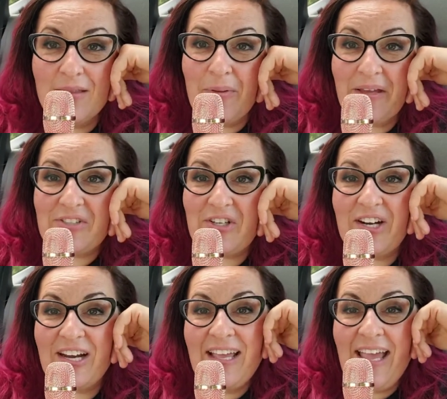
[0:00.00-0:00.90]
the
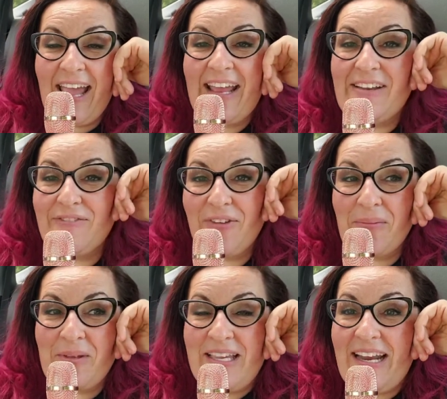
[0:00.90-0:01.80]
picture. And it
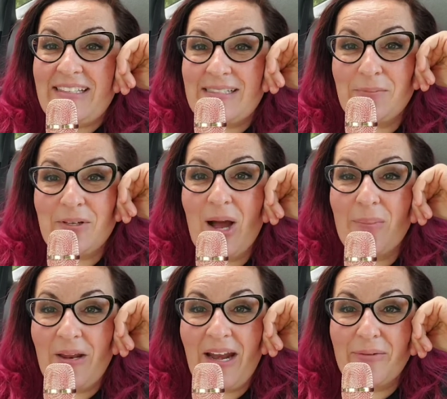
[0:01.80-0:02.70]
fit me, and I zipped it
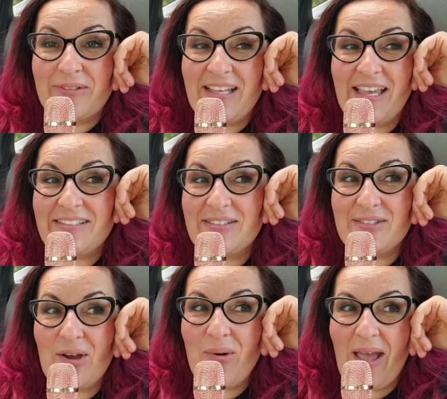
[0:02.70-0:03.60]
up, and I was like
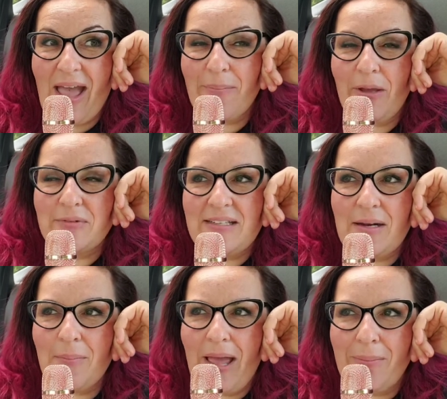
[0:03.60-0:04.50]
so happy. I was
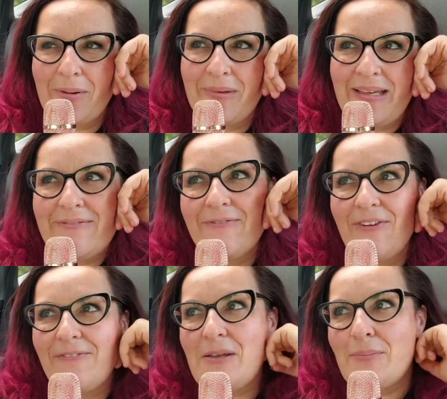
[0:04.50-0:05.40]
going to buy it, but I'm like
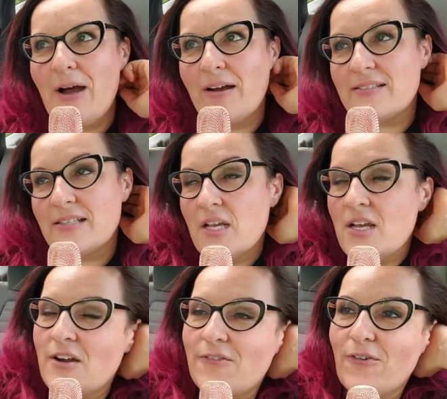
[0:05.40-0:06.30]
fifty bucks
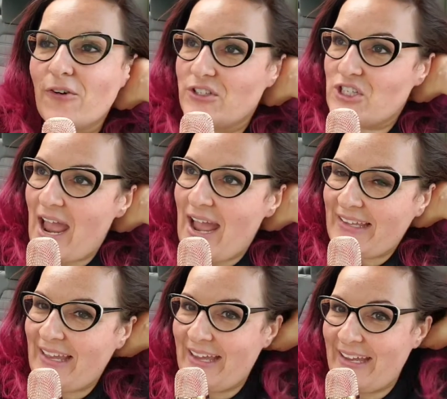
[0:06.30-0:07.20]
for a
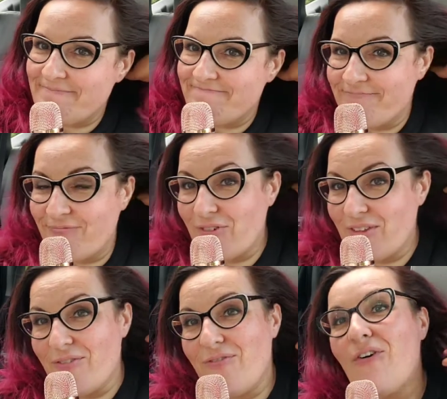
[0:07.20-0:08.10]
jacket
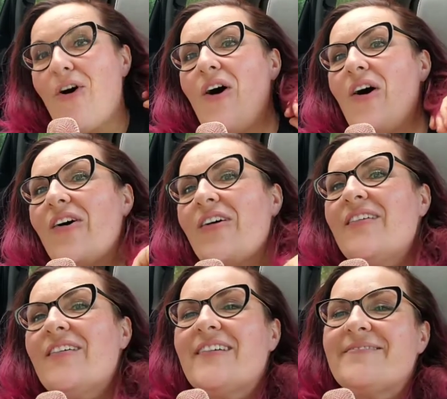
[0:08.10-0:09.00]
for the fall.